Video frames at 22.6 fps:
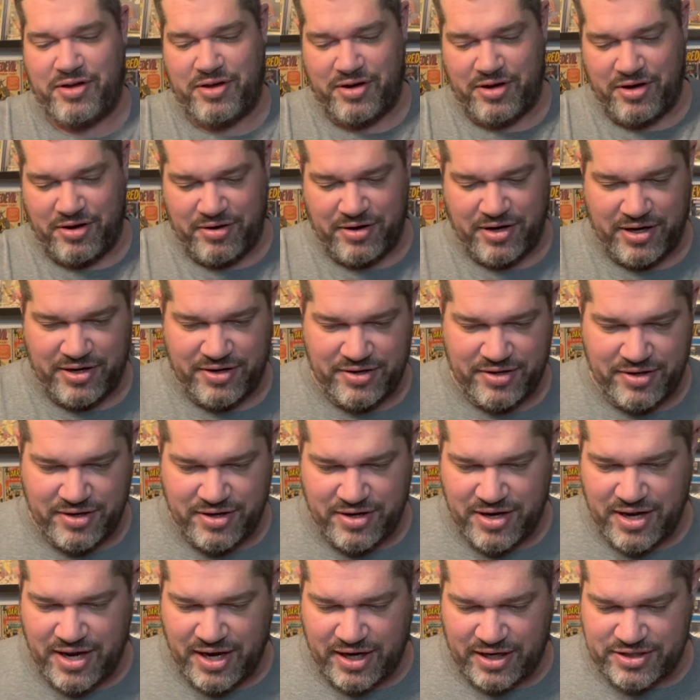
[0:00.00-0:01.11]
All right,
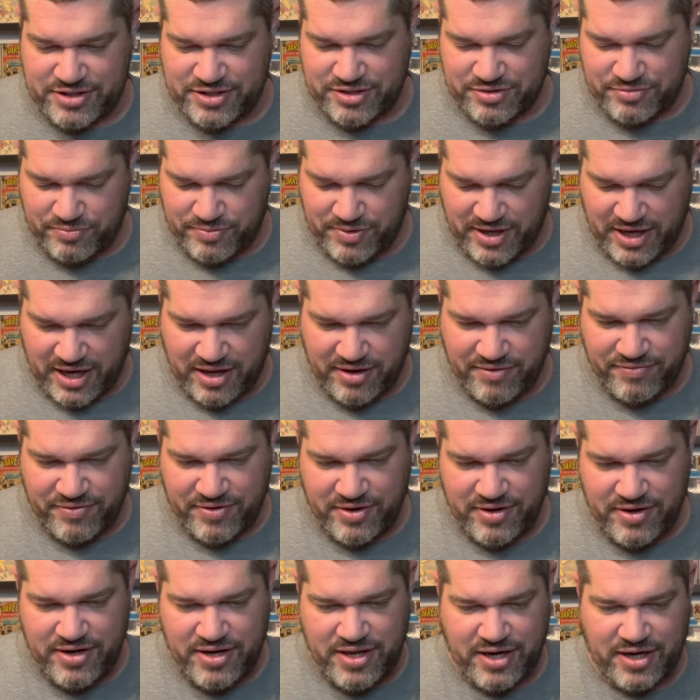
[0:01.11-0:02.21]
next we have
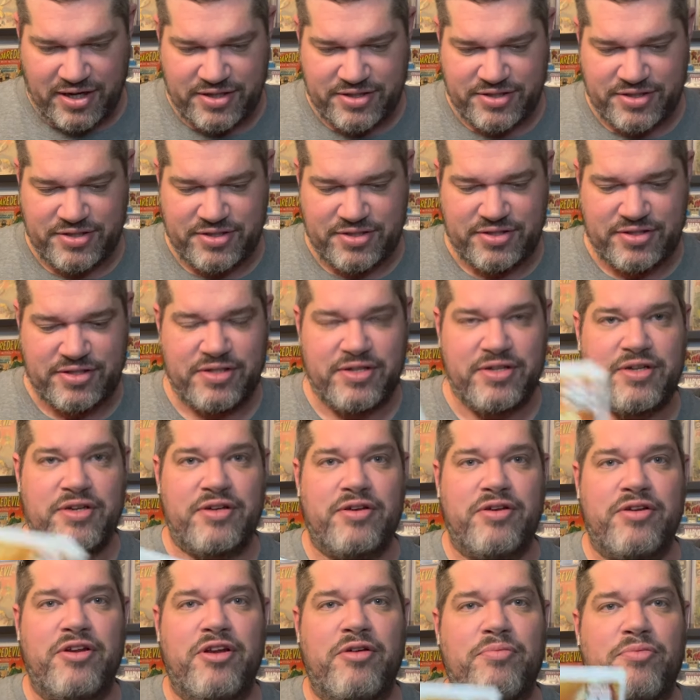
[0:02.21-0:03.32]
Nyx
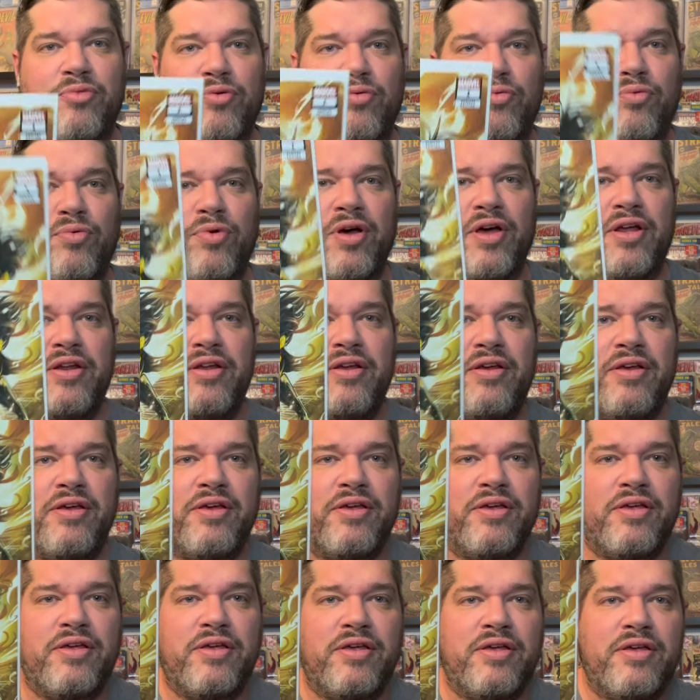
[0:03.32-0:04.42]
number one.
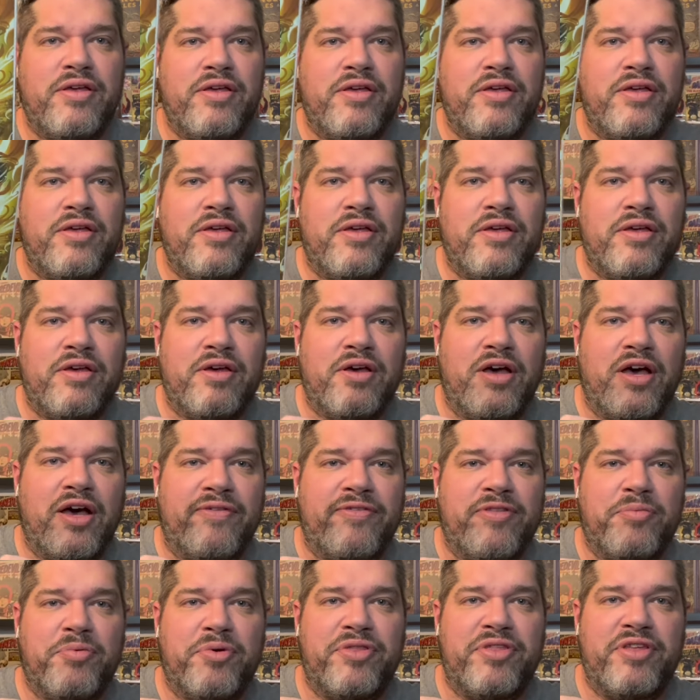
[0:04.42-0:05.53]
I'll have
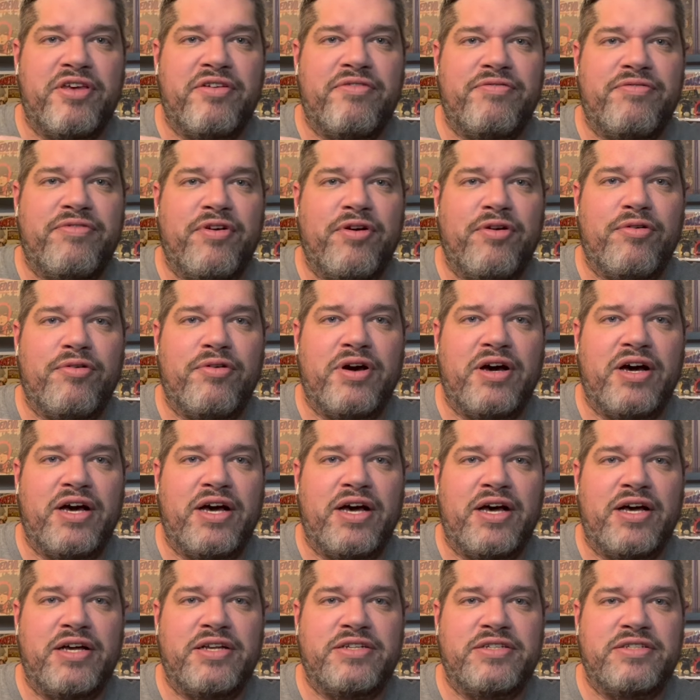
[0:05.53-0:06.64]
to put the info
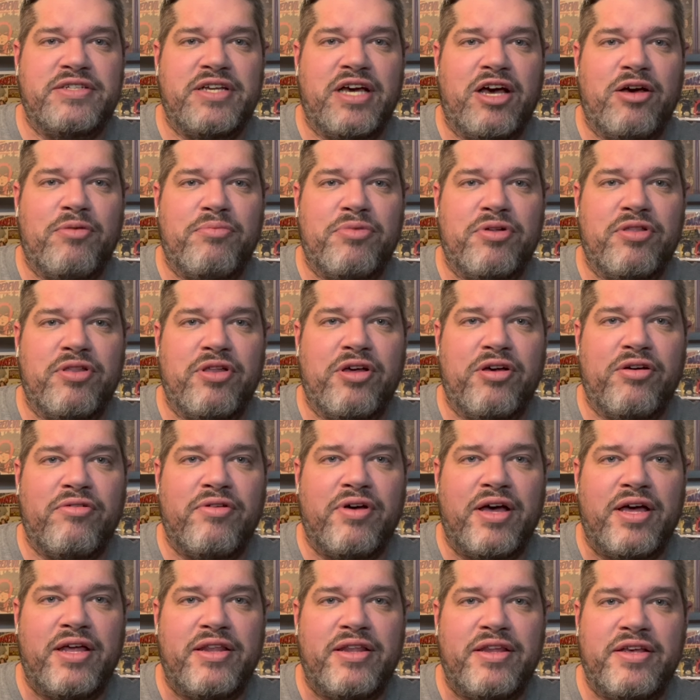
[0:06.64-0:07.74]
down below
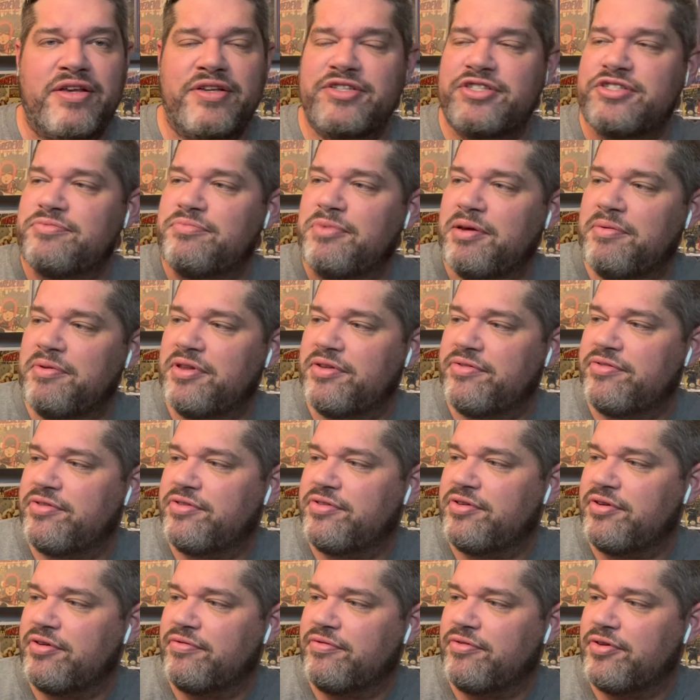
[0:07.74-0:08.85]
on this. Maybe this is
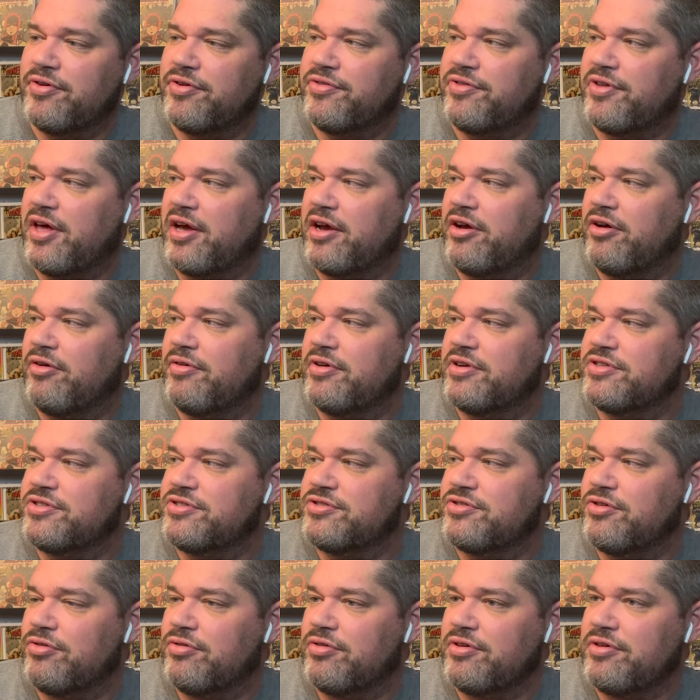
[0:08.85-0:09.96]
her first ongoing
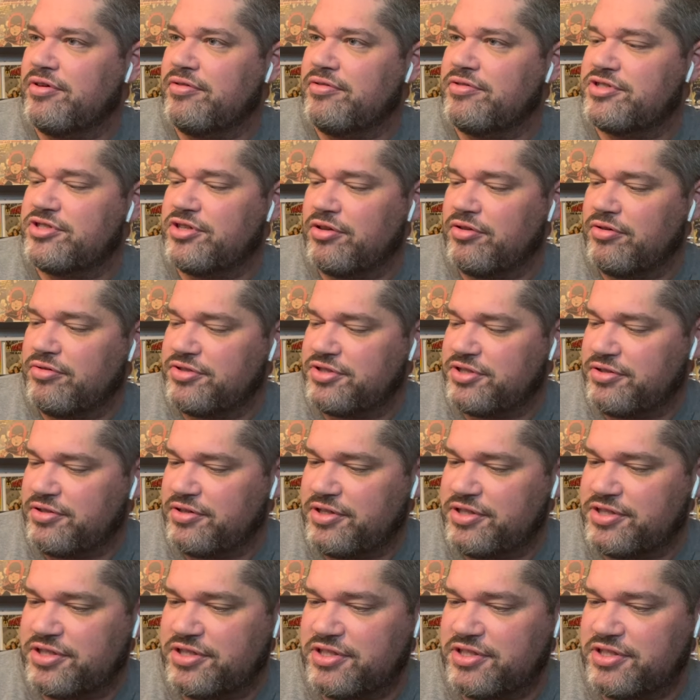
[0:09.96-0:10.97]
solo series.